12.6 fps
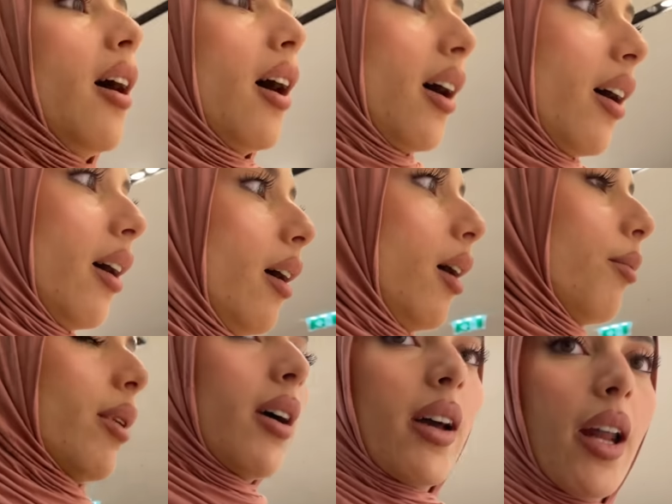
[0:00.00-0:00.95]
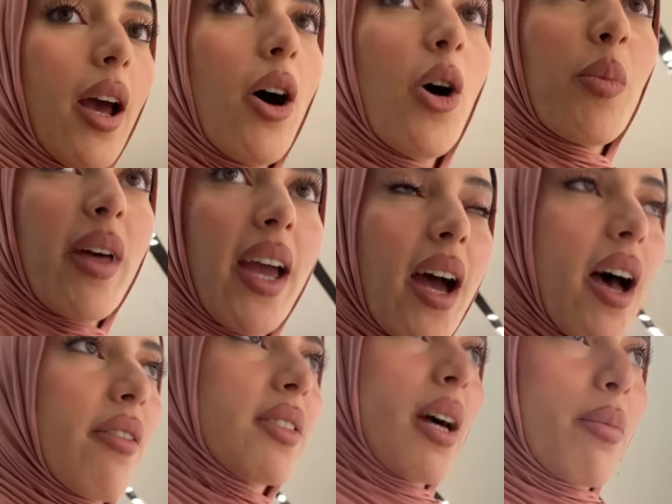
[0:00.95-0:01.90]
Um, I hope they
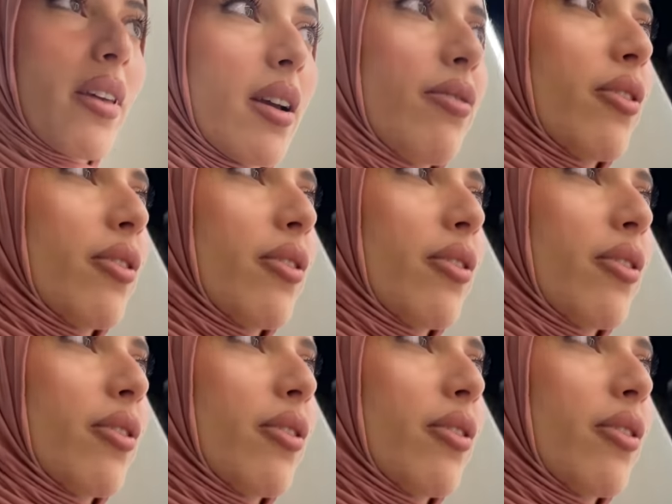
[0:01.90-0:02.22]
have something